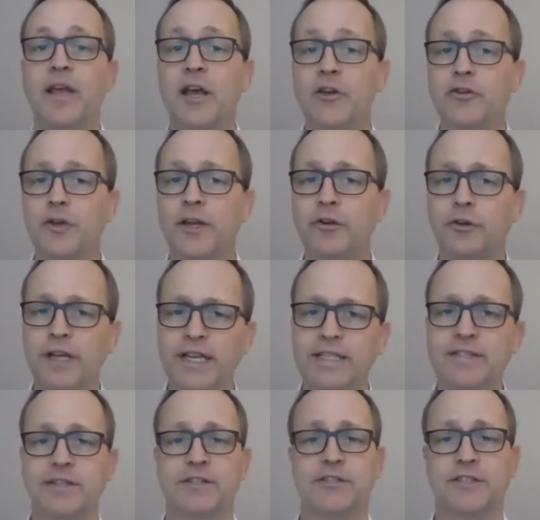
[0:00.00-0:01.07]
To increase
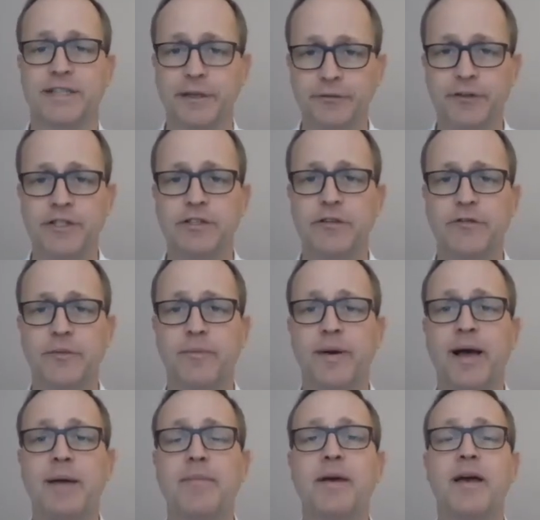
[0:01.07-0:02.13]
the stiffness of the
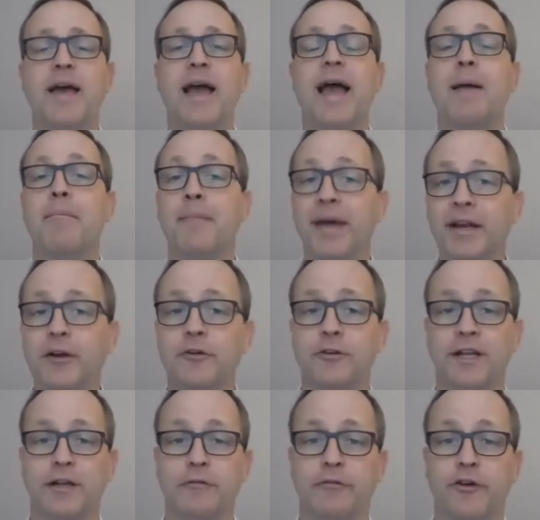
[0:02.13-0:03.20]
pipe, a metal
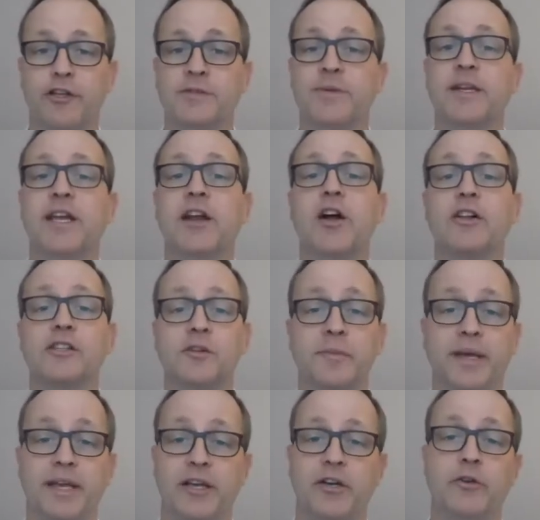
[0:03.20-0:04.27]
reinforcement can also be
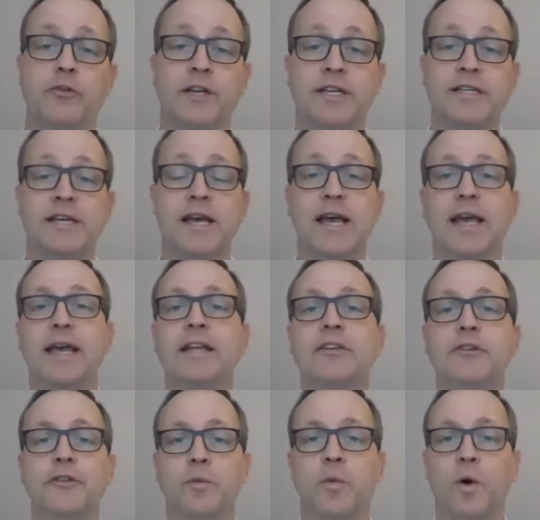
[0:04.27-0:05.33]
included into
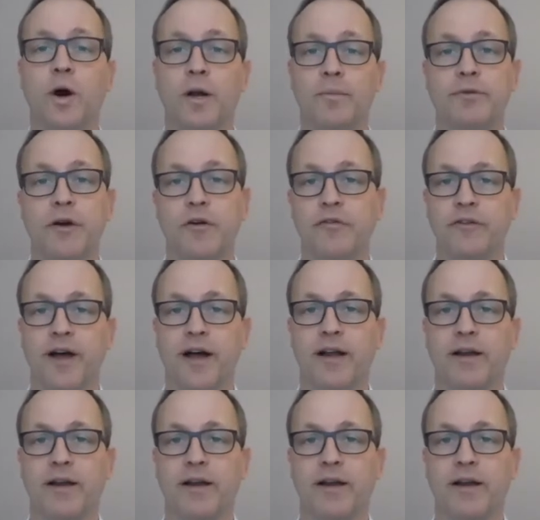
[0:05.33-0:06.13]
the wall profile.